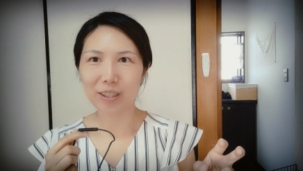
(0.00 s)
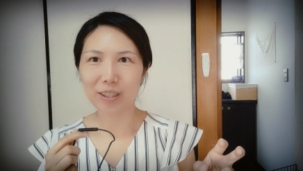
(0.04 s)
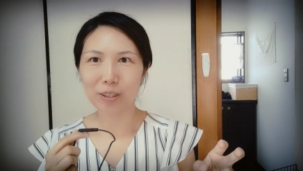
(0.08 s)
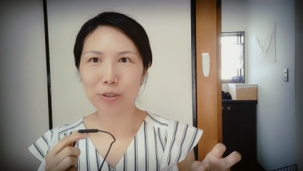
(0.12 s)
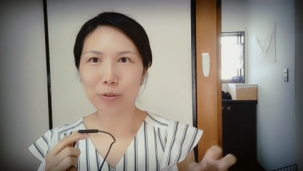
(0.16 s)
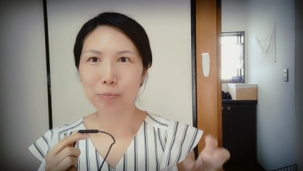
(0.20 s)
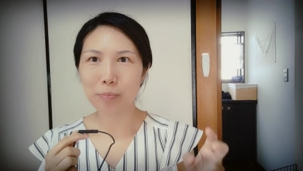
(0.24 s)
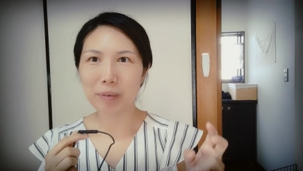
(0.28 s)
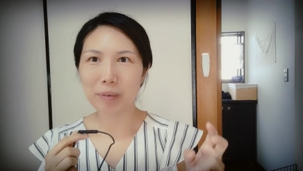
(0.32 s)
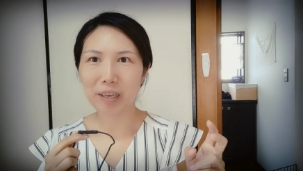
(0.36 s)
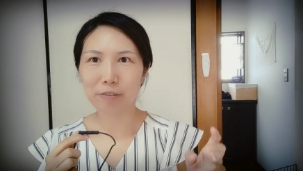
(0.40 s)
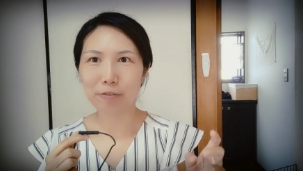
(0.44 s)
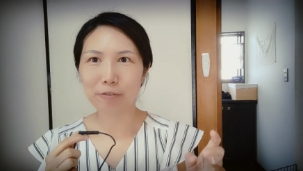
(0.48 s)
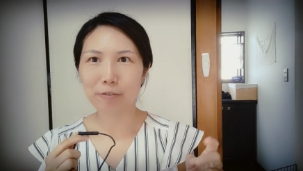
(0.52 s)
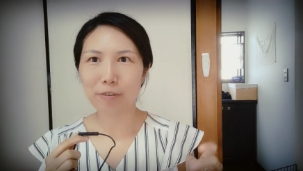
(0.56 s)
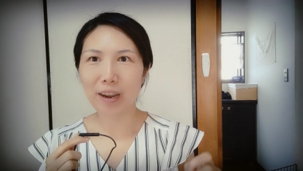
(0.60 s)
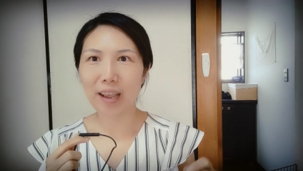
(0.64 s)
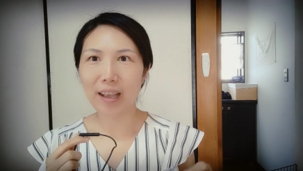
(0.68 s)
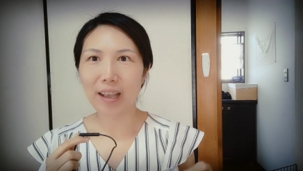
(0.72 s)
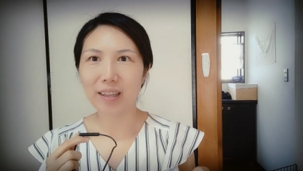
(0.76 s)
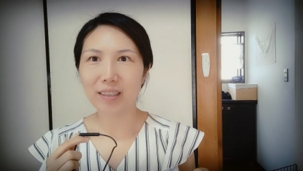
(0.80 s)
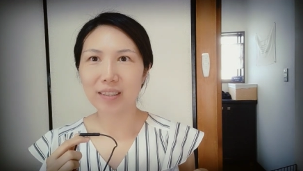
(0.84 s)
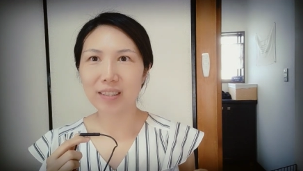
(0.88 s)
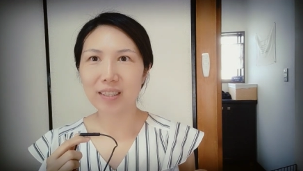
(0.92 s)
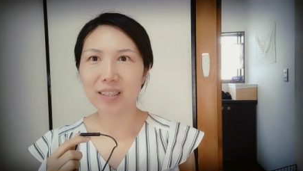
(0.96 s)
to make
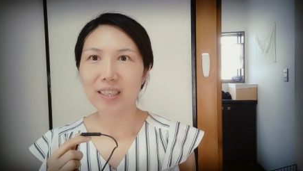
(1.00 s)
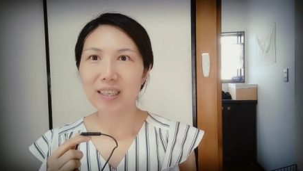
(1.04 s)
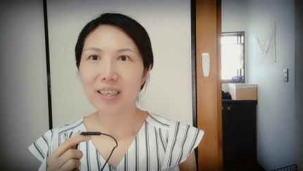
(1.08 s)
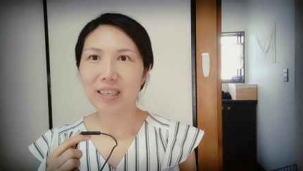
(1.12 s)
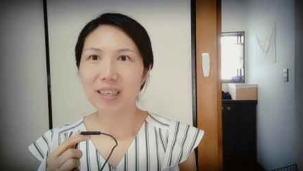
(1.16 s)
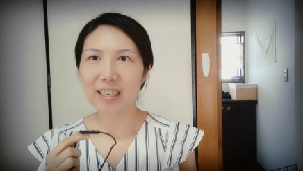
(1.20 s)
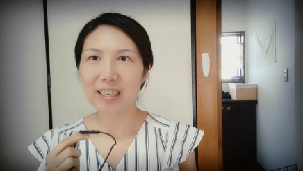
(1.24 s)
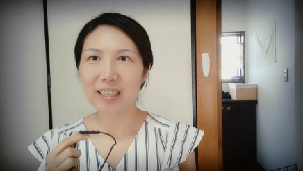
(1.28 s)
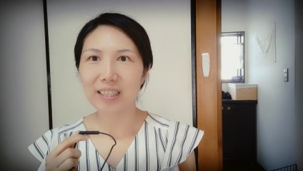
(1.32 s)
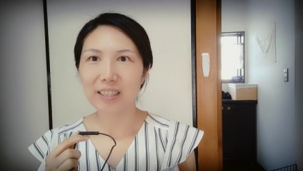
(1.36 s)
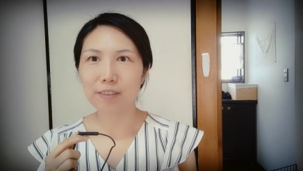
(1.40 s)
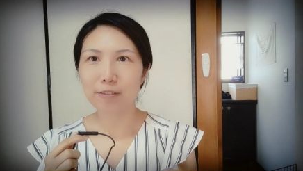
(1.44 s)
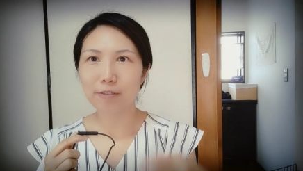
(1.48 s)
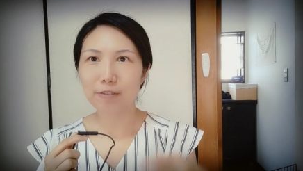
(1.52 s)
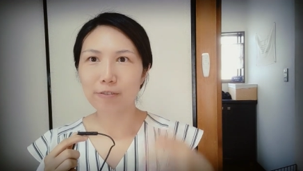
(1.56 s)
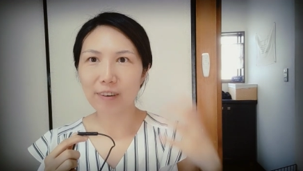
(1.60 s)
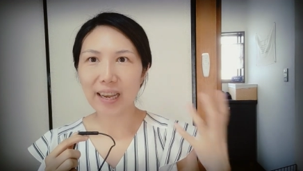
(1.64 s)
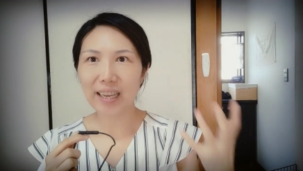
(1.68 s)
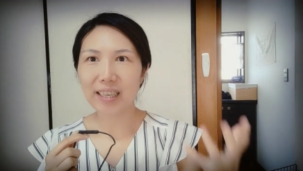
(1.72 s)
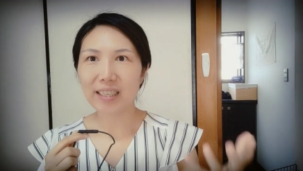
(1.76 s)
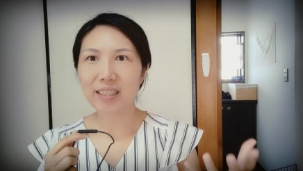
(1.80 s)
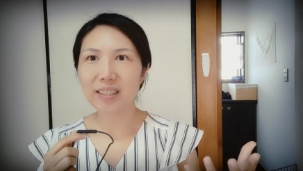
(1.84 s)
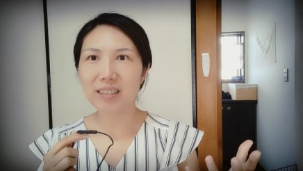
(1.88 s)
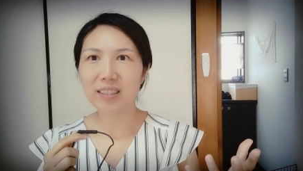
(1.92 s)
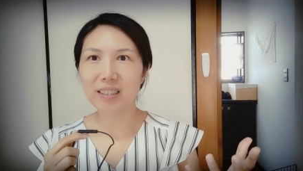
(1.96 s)
friends is
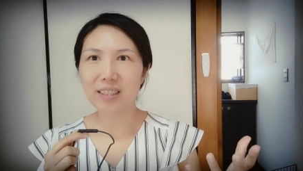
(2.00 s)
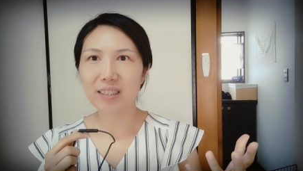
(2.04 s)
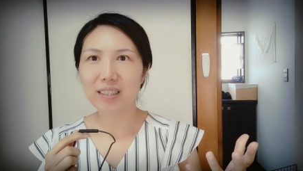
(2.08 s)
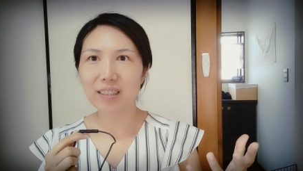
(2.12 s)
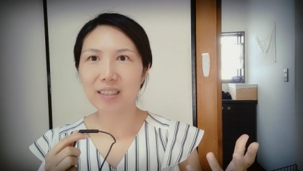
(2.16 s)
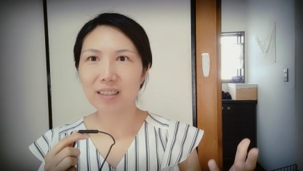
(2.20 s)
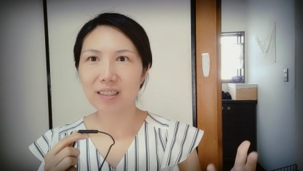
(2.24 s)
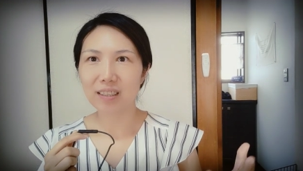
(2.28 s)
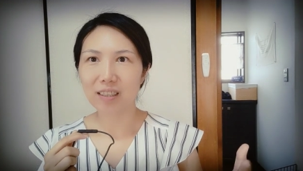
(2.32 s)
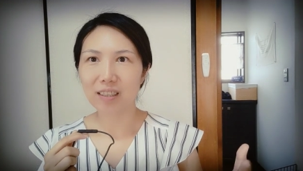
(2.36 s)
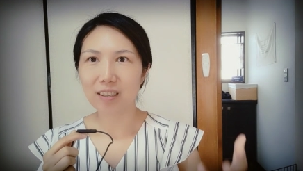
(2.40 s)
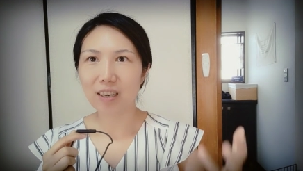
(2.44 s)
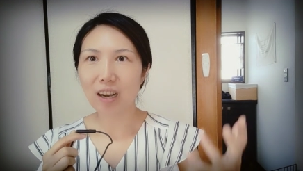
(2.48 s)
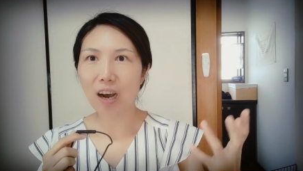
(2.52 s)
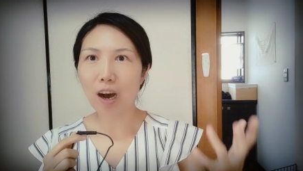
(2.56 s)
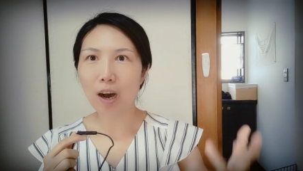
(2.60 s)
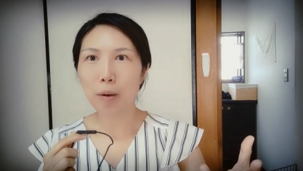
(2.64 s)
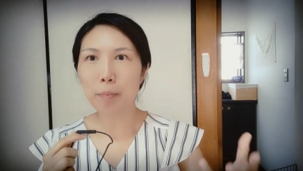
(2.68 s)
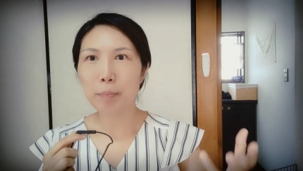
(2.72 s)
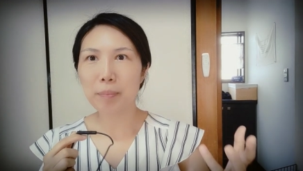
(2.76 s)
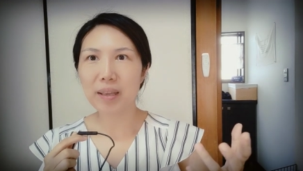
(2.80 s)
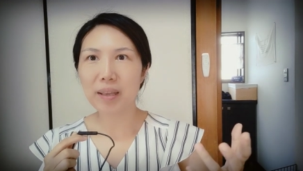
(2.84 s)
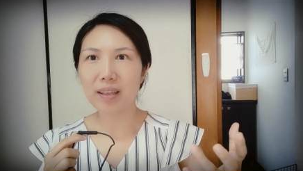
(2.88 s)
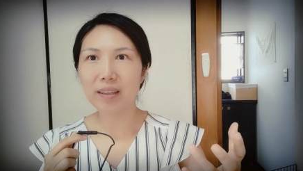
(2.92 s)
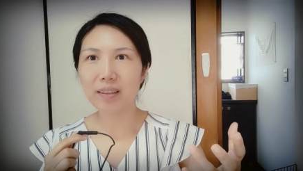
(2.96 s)
find the
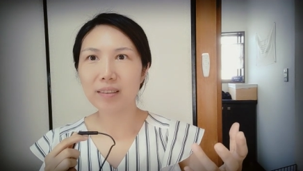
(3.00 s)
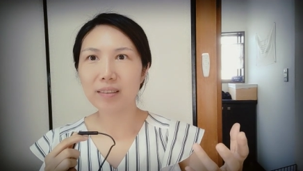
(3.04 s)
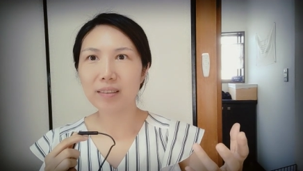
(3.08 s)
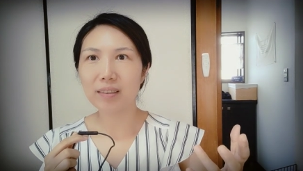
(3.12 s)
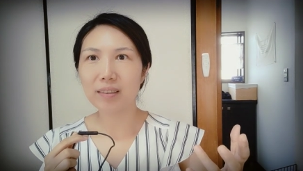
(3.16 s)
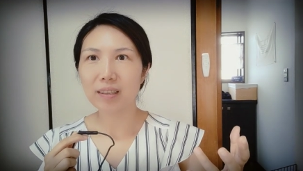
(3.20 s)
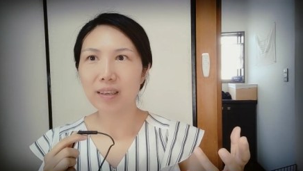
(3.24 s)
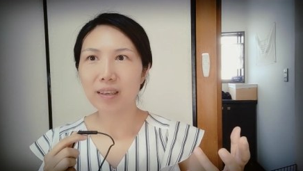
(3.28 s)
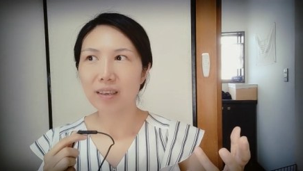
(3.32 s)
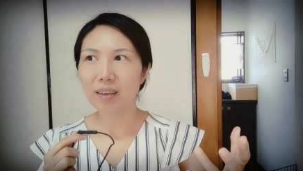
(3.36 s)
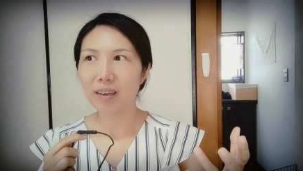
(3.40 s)
common